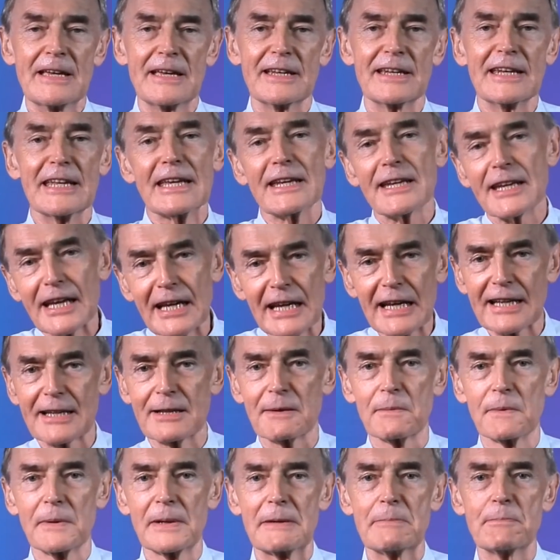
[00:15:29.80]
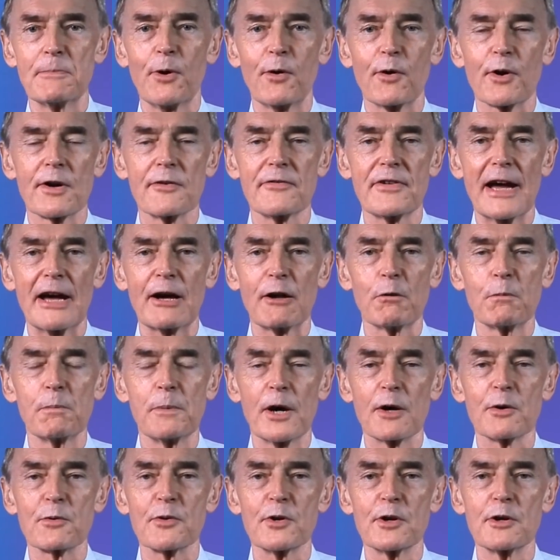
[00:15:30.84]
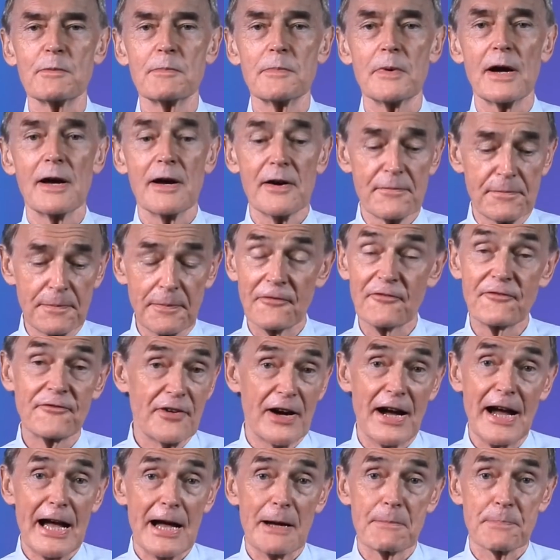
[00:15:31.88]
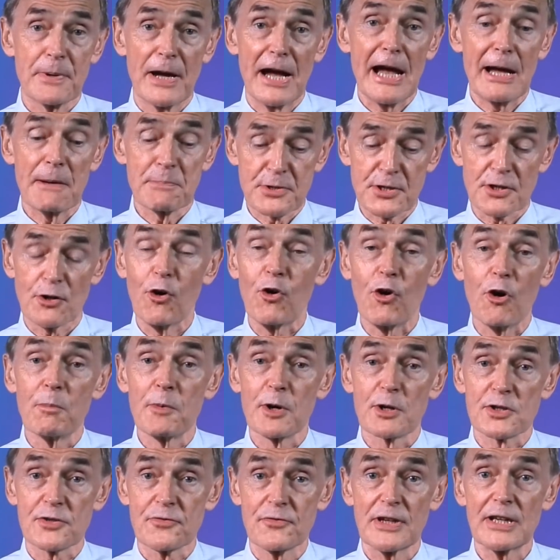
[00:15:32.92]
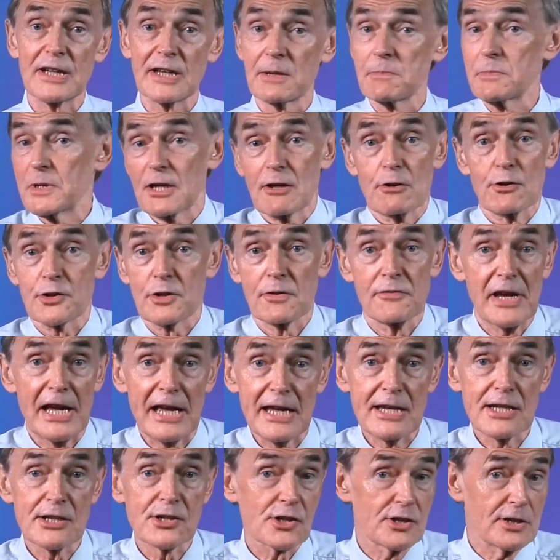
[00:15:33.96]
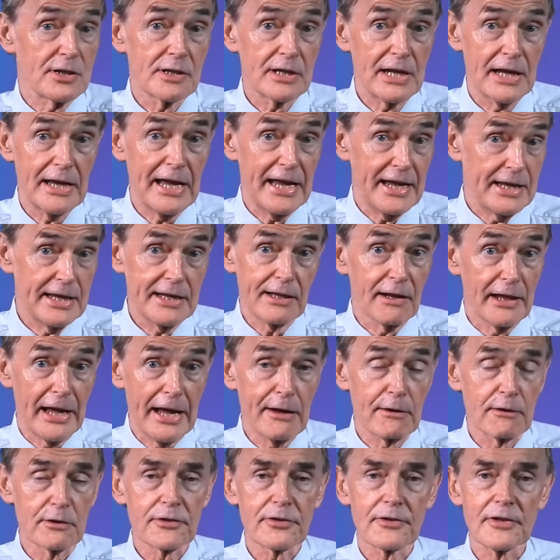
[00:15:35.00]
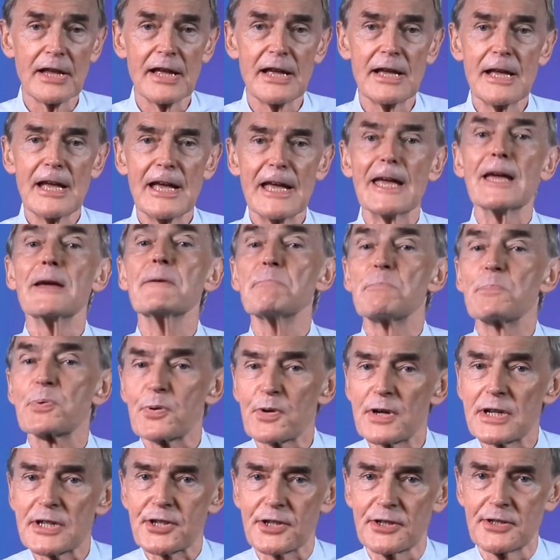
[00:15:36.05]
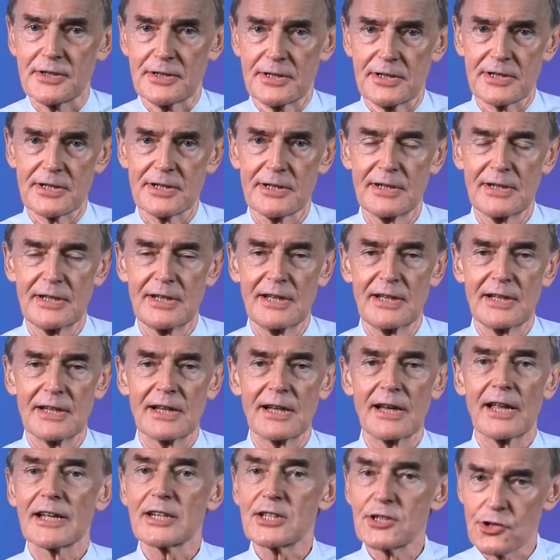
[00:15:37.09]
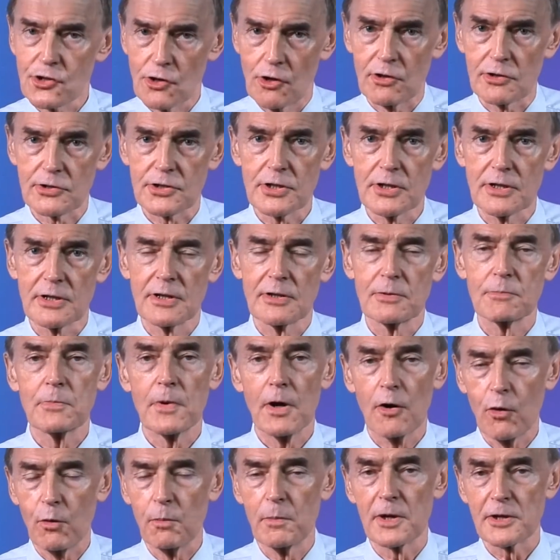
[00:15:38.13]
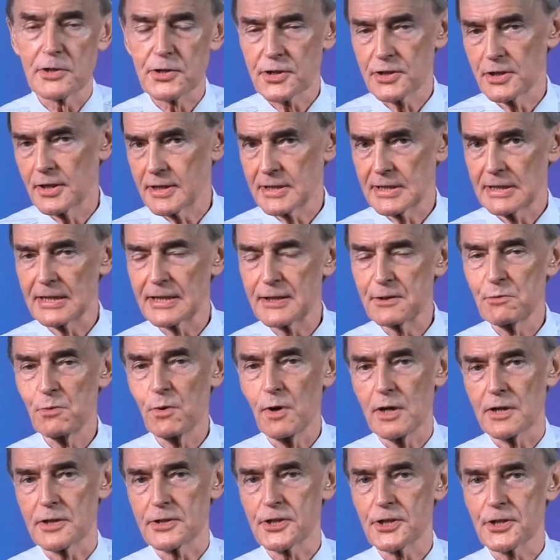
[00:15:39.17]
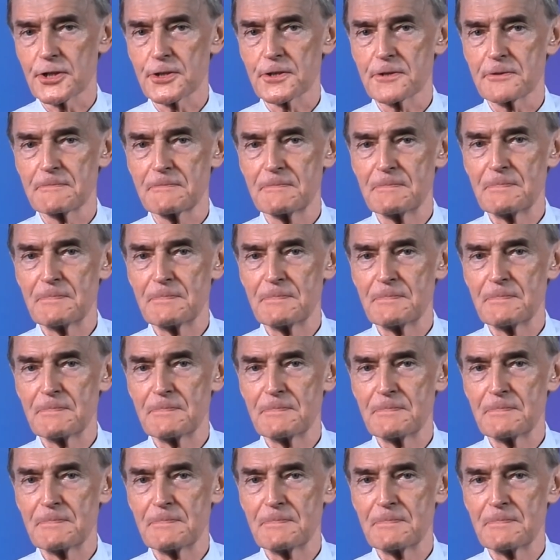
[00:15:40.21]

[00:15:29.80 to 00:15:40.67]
needing a little bit more of elbow room, perhaps almost feeling because of age and ill health, imprisoned like John almost certainly was.